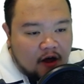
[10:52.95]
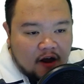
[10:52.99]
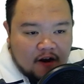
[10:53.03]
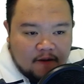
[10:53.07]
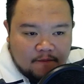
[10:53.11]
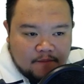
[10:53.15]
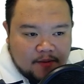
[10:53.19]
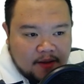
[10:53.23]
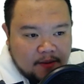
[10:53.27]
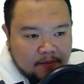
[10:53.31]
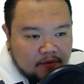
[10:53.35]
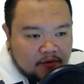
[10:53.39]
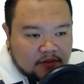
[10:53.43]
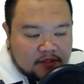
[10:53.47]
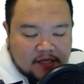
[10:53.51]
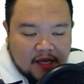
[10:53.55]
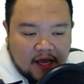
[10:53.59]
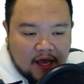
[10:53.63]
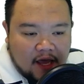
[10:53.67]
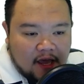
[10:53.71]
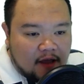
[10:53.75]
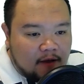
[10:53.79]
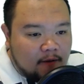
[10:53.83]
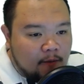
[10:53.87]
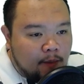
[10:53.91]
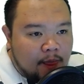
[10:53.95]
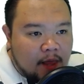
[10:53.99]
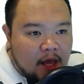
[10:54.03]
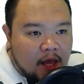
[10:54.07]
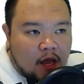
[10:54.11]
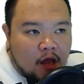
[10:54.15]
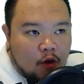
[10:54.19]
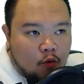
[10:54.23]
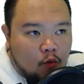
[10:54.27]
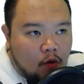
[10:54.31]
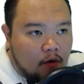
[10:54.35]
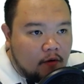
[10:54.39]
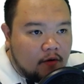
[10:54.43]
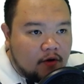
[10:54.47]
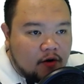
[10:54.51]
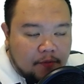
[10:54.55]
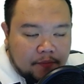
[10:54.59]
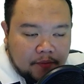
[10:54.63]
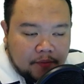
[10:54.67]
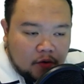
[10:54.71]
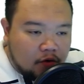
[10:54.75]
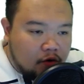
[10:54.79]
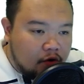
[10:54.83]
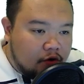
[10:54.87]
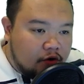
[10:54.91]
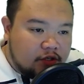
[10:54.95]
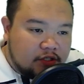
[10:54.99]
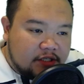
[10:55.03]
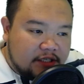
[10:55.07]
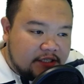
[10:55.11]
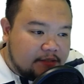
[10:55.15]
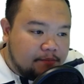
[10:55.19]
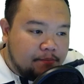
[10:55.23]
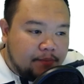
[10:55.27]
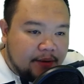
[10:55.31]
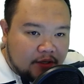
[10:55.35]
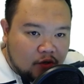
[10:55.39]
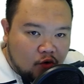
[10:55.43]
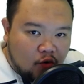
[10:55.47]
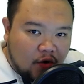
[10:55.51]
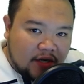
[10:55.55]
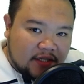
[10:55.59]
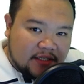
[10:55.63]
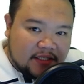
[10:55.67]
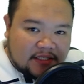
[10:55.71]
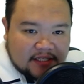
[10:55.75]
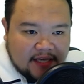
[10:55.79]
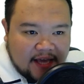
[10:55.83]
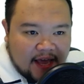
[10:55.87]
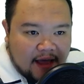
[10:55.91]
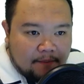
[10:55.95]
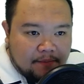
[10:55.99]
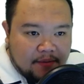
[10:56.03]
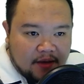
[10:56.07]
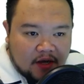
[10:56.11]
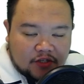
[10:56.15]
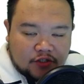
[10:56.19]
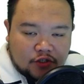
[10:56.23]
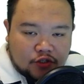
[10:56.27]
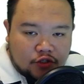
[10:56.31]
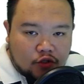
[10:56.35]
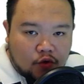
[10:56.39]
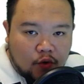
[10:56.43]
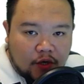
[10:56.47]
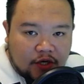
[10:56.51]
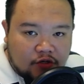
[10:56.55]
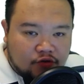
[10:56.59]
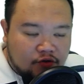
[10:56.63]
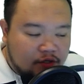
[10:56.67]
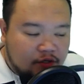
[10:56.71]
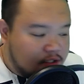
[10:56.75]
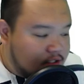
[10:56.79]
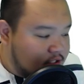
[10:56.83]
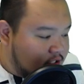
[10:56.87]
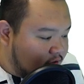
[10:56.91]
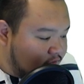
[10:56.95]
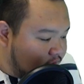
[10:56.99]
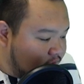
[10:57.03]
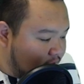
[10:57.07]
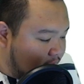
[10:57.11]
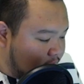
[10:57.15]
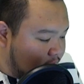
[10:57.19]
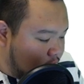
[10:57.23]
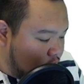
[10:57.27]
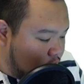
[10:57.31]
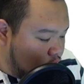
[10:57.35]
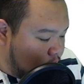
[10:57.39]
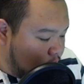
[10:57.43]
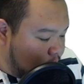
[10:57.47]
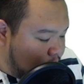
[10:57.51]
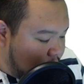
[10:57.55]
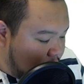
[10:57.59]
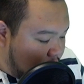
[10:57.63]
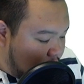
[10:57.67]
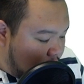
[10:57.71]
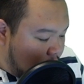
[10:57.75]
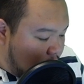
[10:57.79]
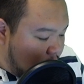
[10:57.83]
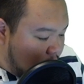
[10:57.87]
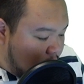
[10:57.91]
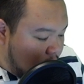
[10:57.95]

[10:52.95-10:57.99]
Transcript: You know, a lot of people say, well, cryptocurrencies, Bitcoin is a scam because there's no intrinsic value.